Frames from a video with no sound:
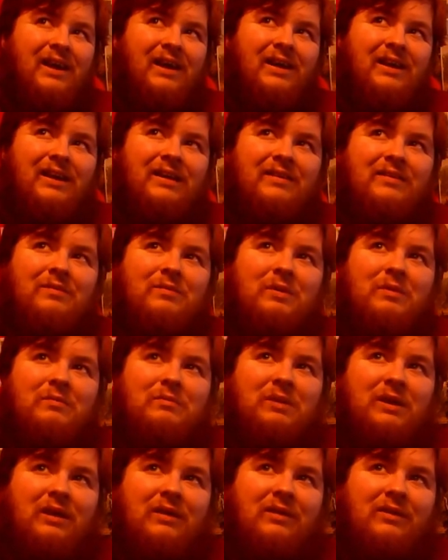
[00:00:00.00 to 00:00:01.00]
That's the one
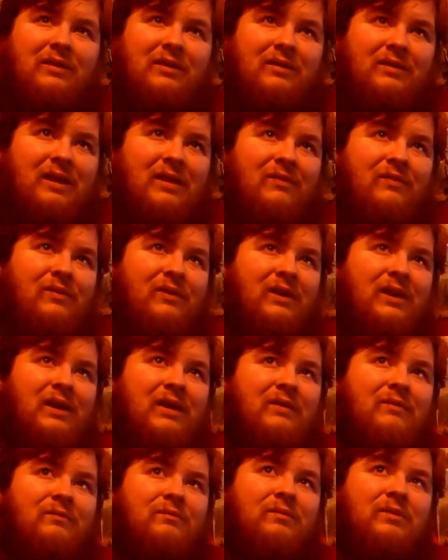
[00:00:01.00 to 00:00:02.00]
big, the
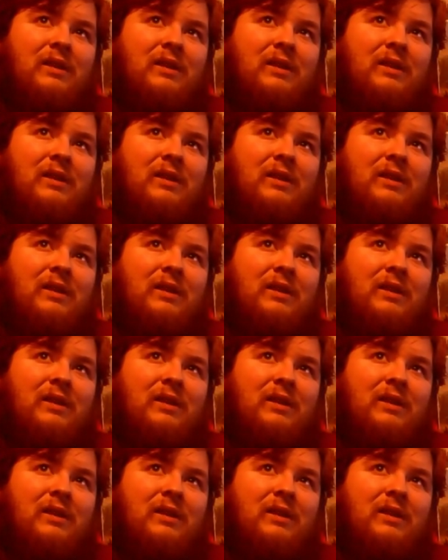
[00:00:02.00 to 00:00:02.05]
definite.